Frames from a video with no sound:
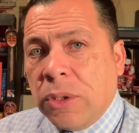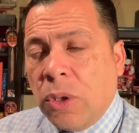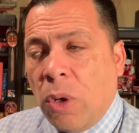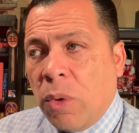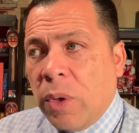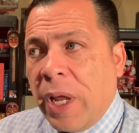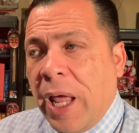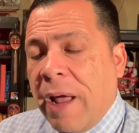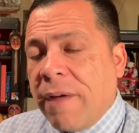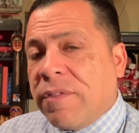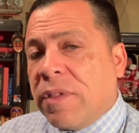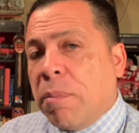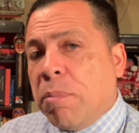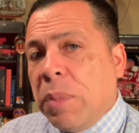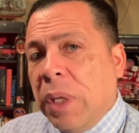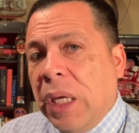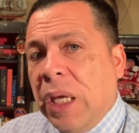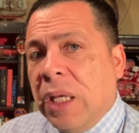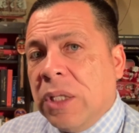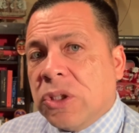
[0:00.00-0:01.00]
don't have the
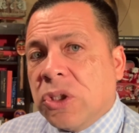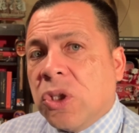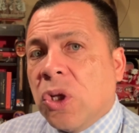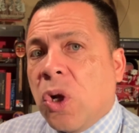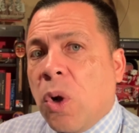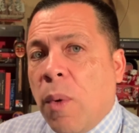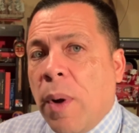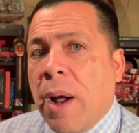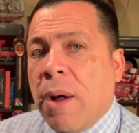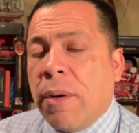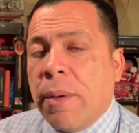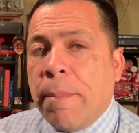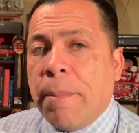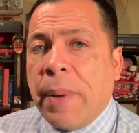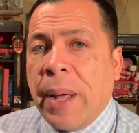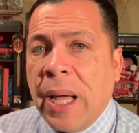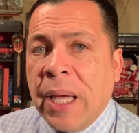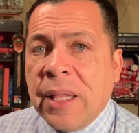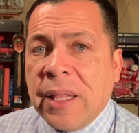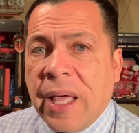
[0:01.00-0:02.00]
means to go out and
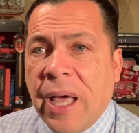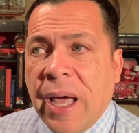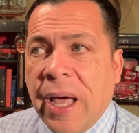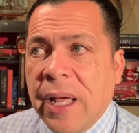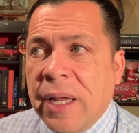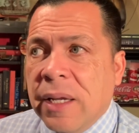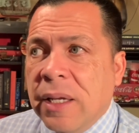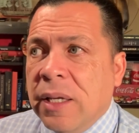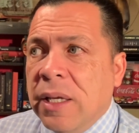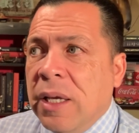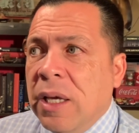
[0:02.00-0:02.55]
buy that.